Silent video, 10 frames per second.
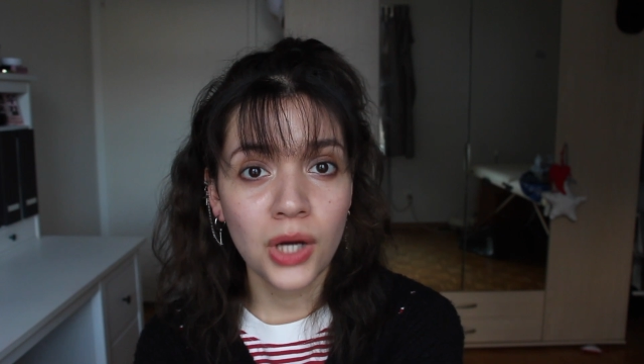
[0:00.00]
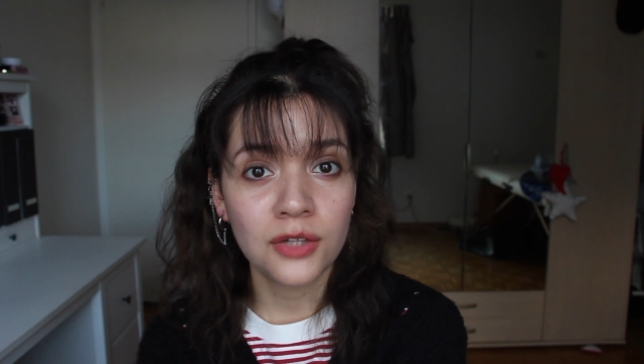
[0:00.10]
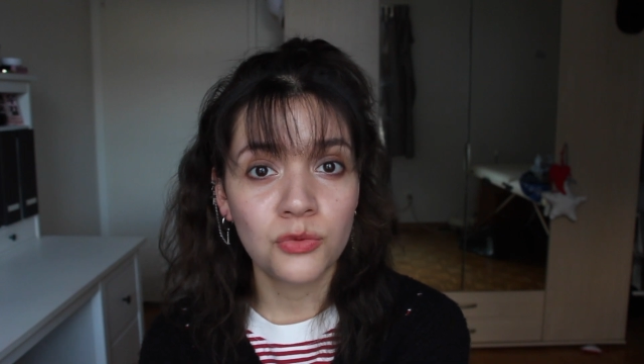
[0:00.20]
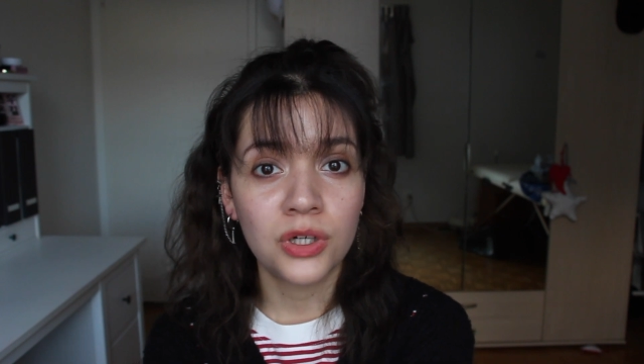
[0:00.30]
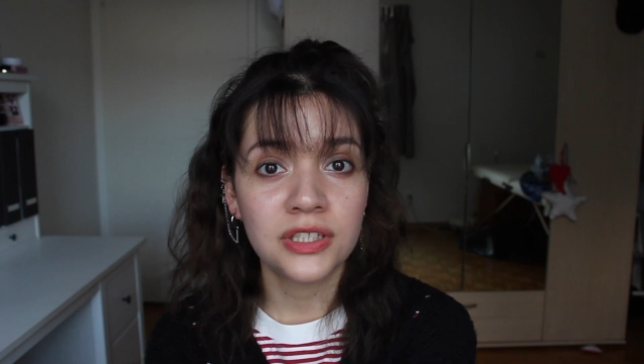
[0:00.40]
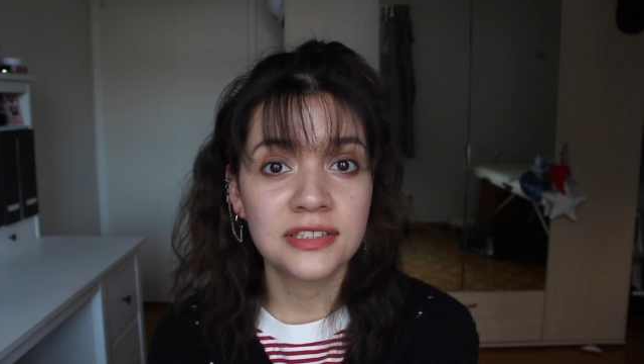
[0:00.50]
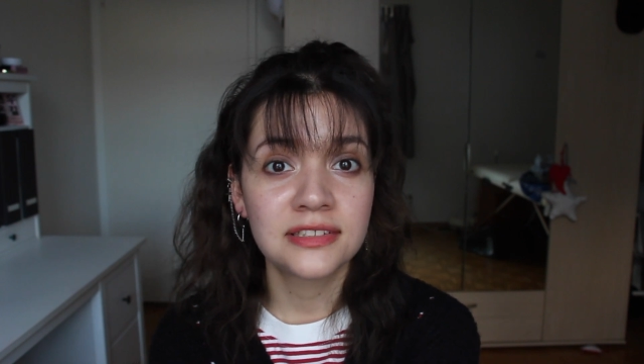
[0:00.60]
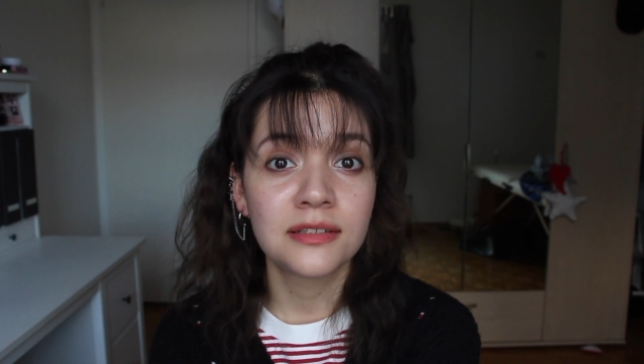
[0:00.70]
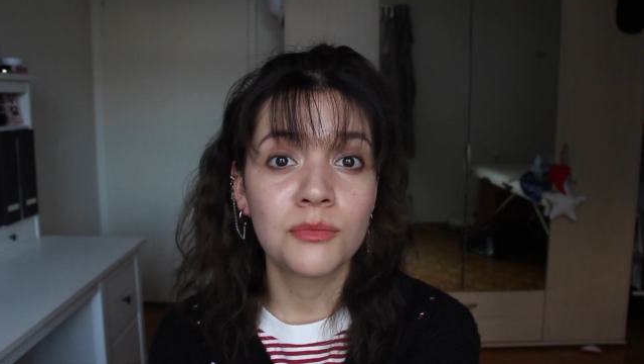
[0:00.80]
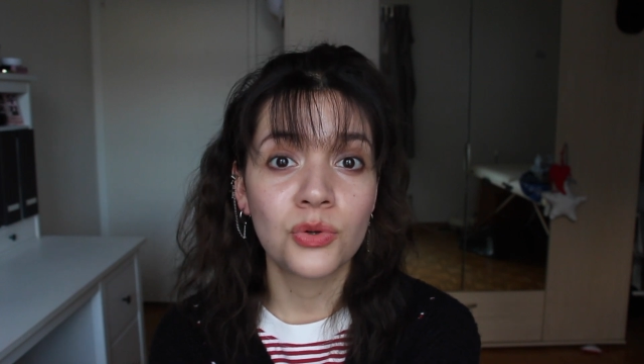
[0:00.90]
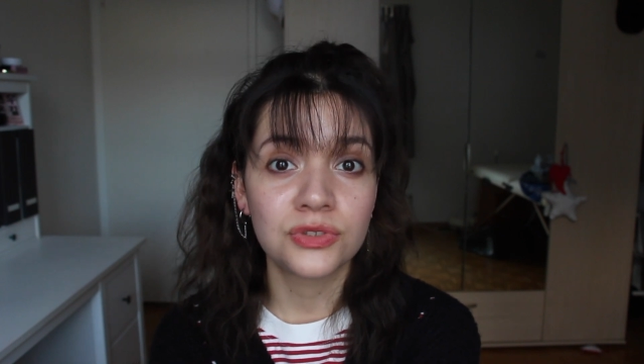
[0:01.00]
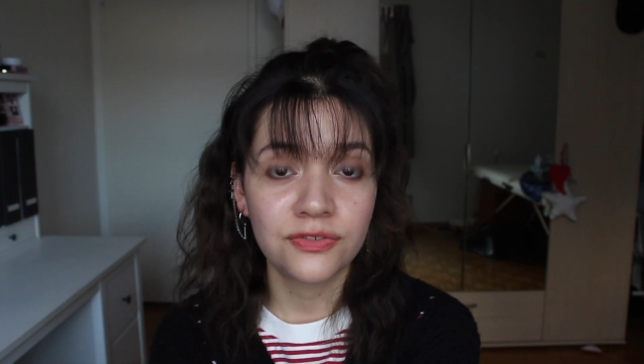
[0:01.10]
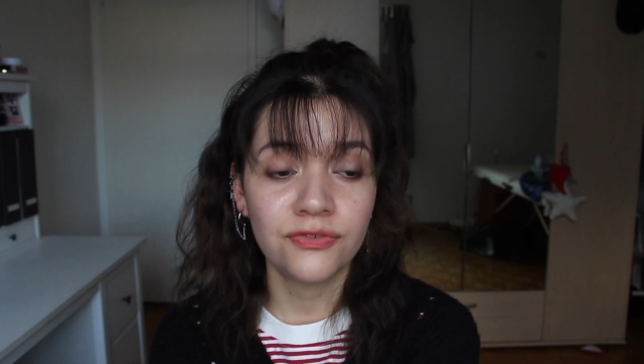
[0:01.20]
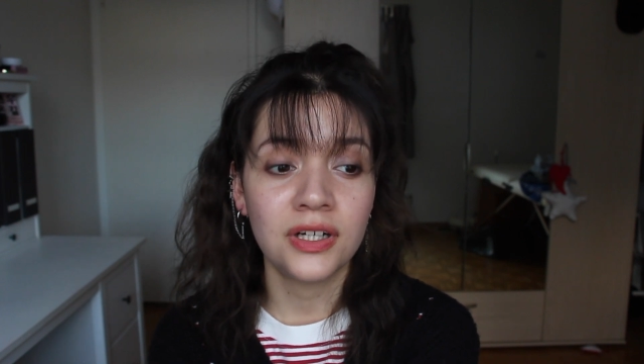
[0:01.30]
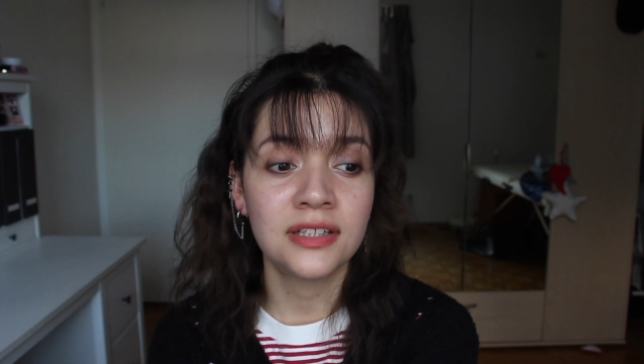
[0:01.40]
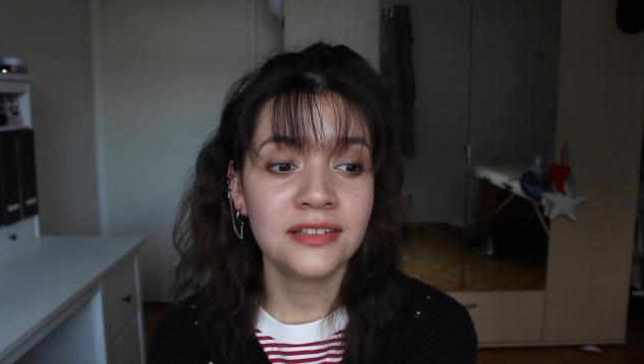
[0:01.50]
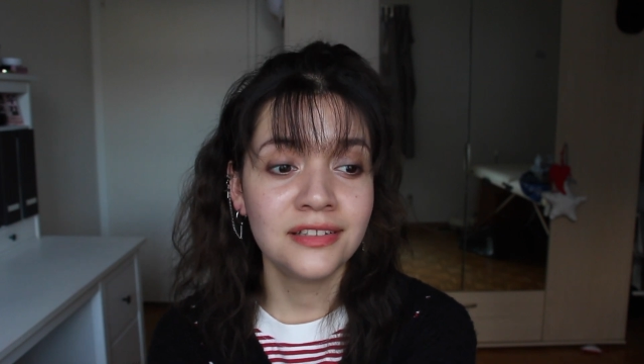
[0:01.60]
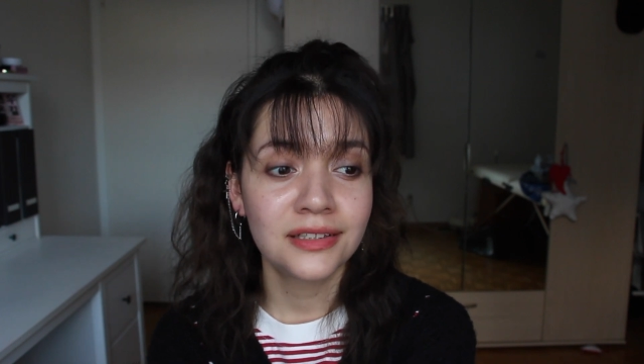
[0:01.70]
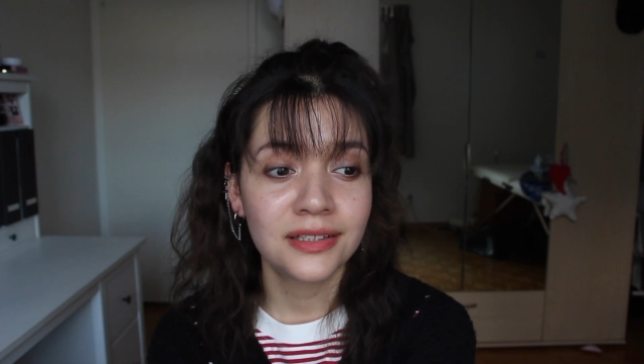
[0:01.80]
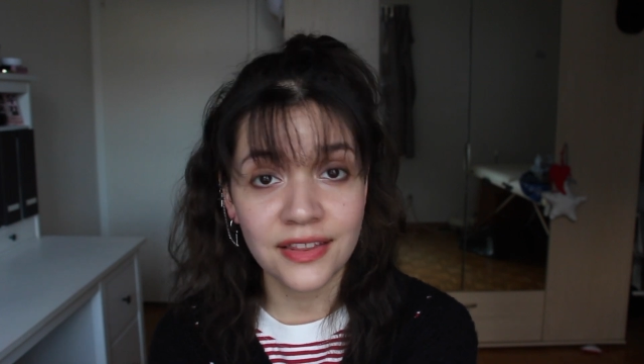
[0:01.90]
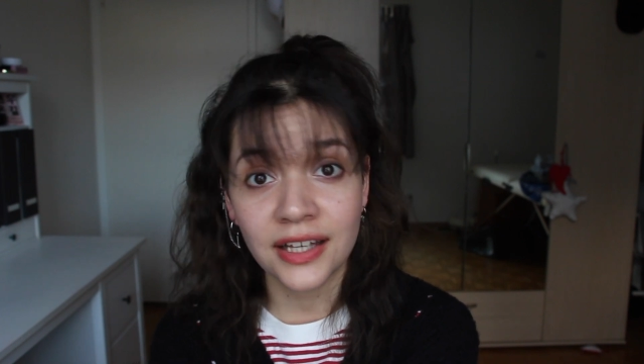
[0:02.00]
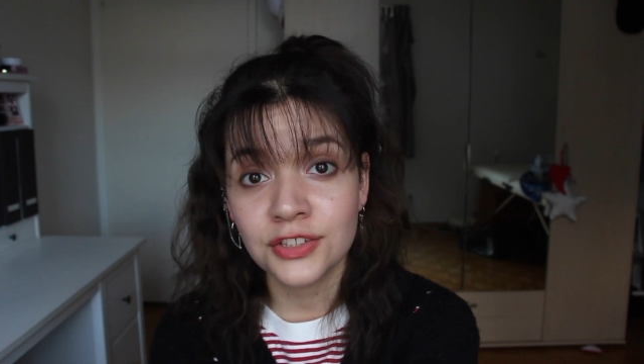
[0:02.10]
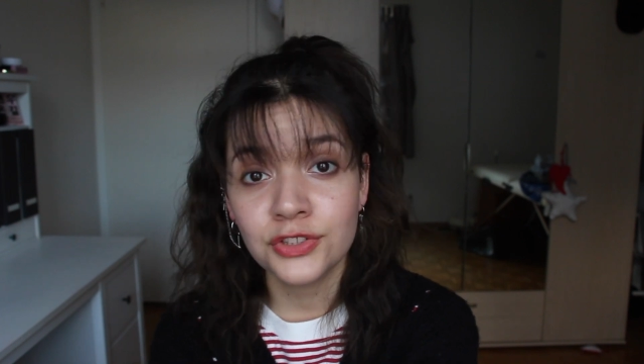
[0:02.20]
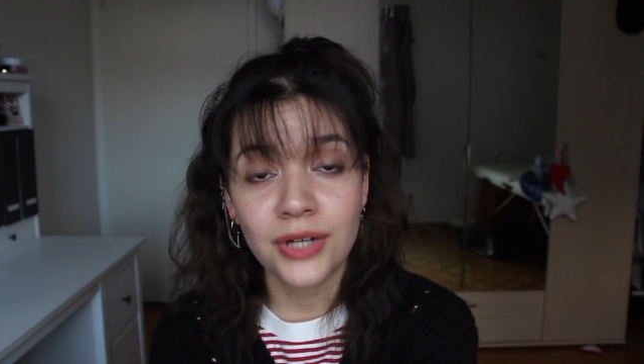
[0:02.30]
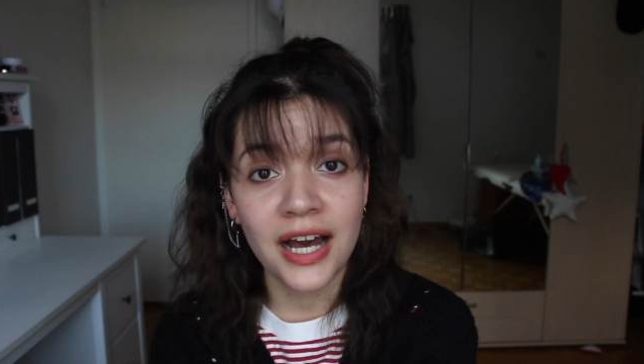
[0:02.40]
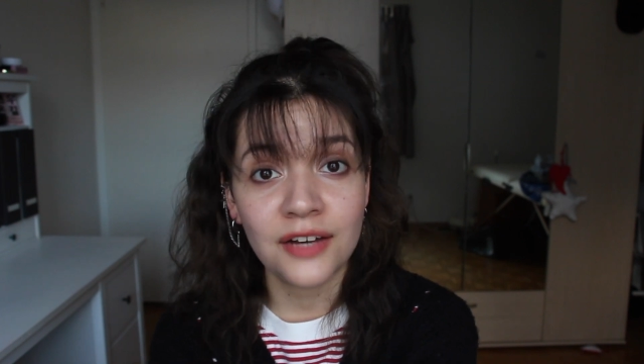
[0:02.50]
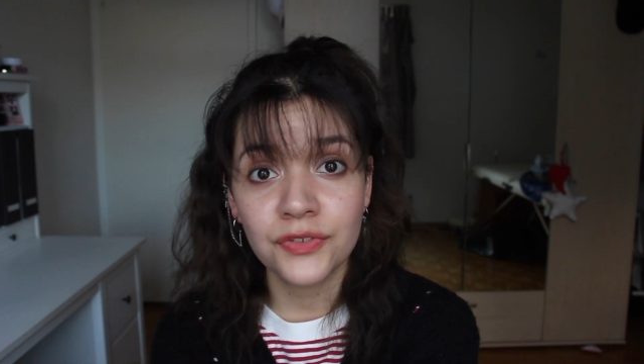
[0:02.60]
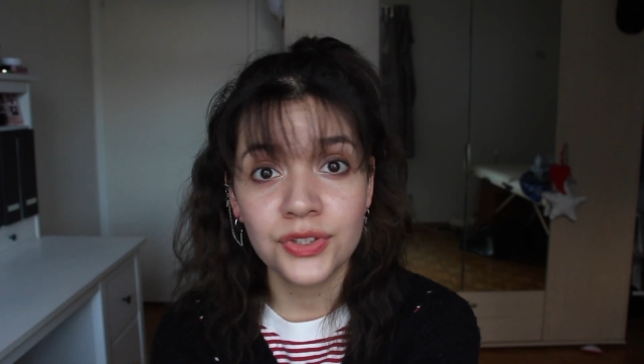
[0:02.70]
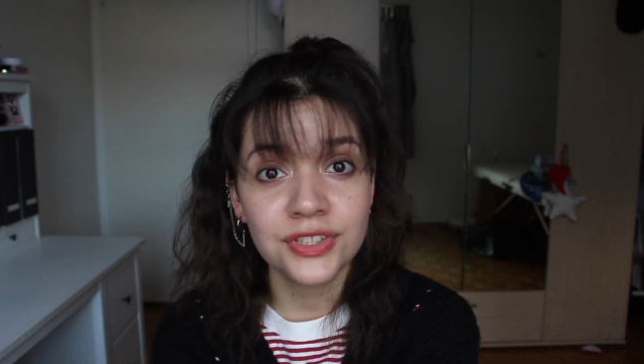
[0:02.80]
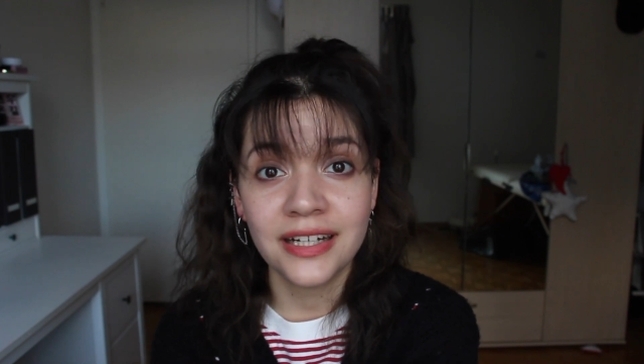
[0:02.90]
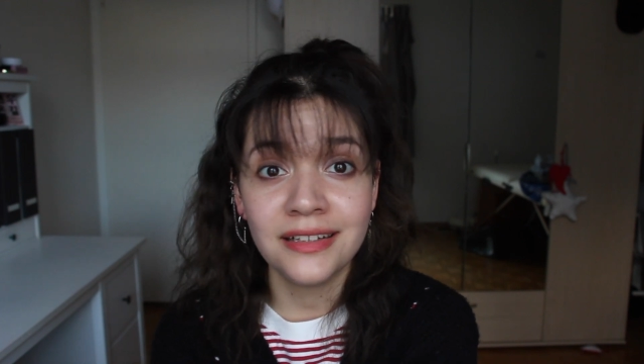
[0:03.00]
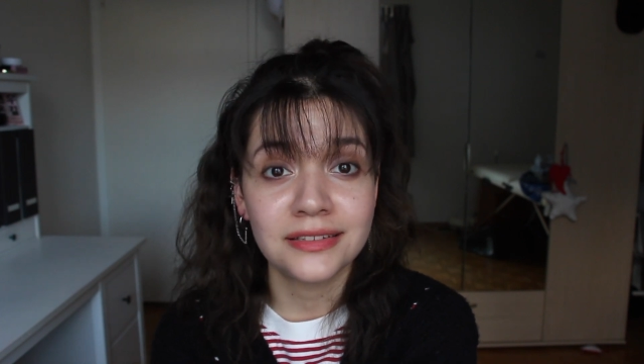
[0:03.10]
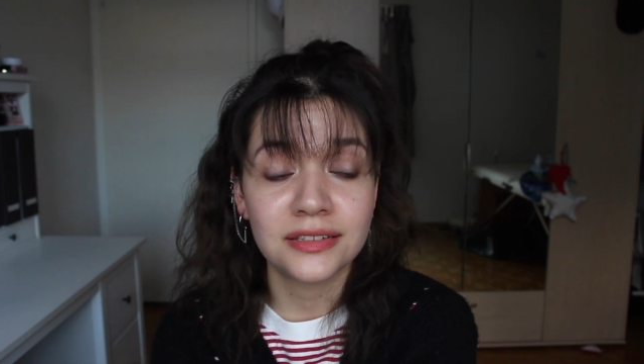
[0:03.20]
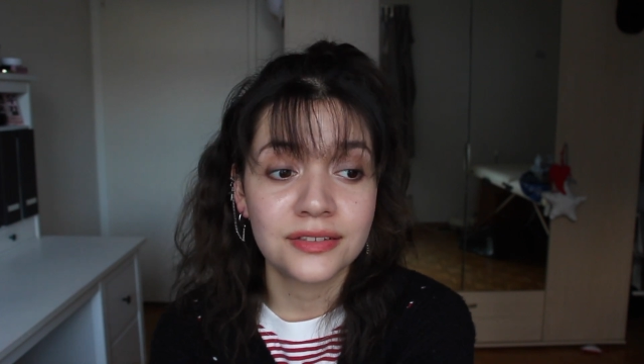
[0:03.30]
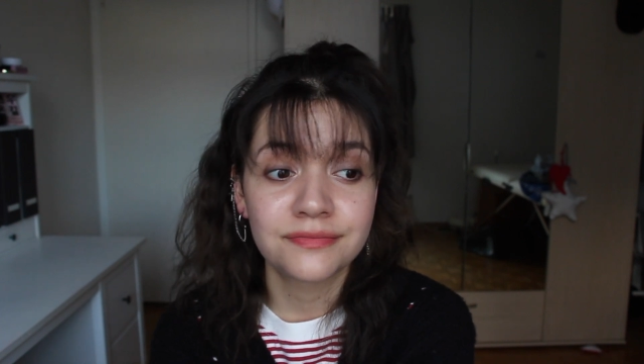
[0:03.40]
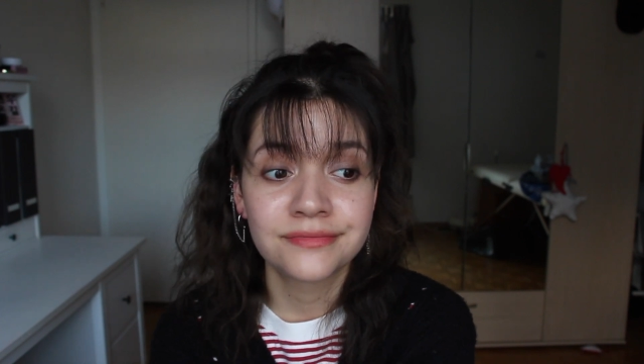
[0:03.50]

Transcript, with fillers: and what is the most fun. Then you have your talent.